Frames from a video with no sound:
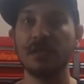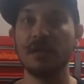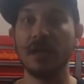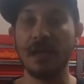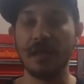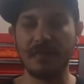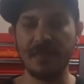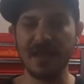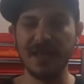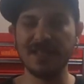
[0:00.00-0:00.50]

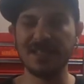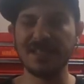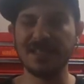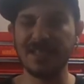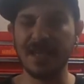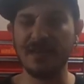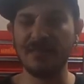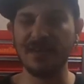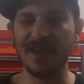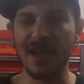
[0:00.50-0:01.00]
I think it's
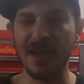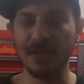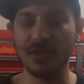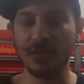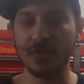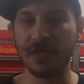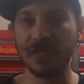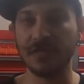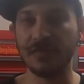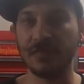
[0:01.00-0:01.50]
seven
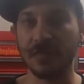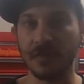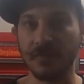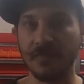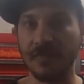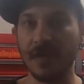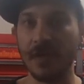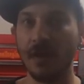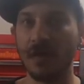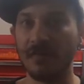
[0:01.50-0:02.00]
entries for a
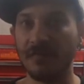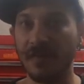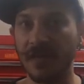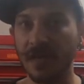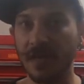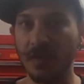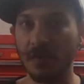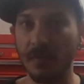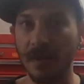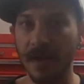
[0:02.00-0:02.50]
V R
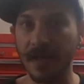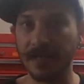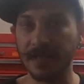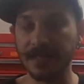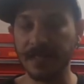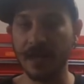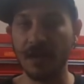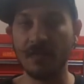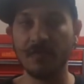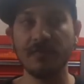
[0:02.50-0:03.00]
video by
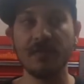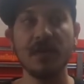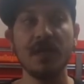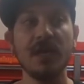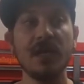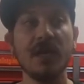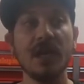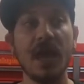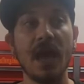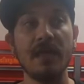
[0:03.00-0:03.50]
itself.
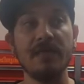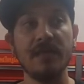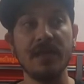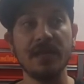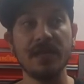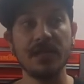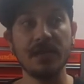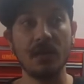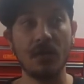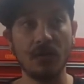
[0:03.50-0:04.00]
And
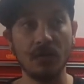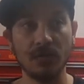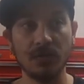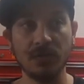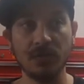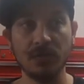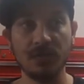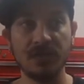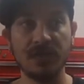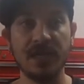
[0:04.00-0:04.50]
then he
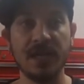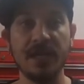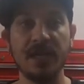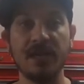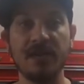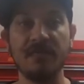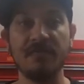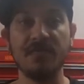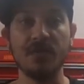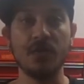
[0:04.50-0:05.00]
also
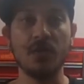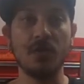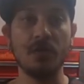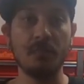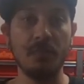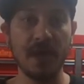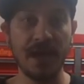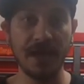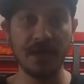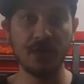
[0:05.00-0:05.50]
stated if you go to
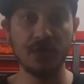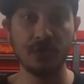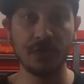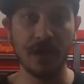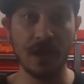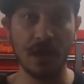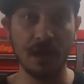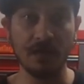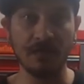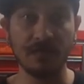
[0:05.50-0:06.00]

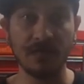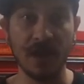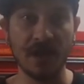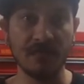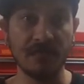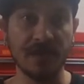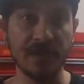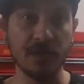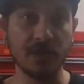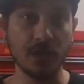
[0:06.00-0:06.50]
Patreon, for
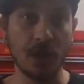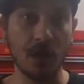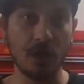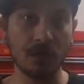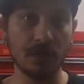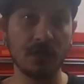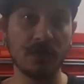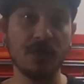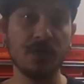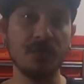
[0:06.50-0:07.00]
every
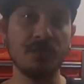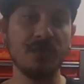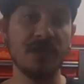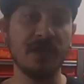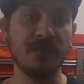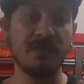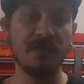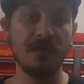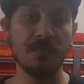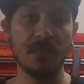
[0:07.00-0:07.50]
dollar you
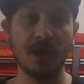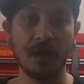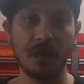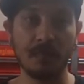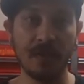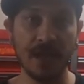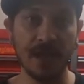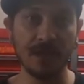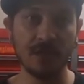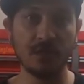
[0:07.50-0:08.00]
give him on
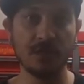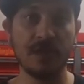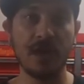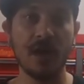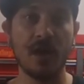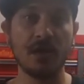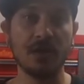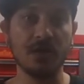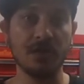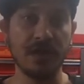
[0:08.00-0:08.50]

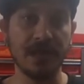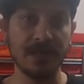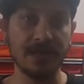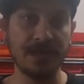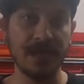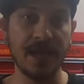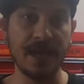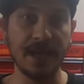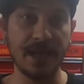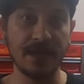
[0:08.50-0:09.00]
Patreon, you get
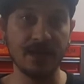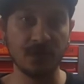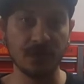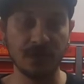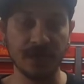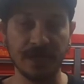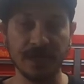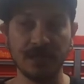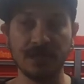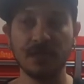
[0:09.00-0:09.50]
ten
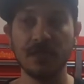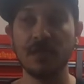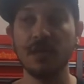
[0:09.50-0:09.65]
entries.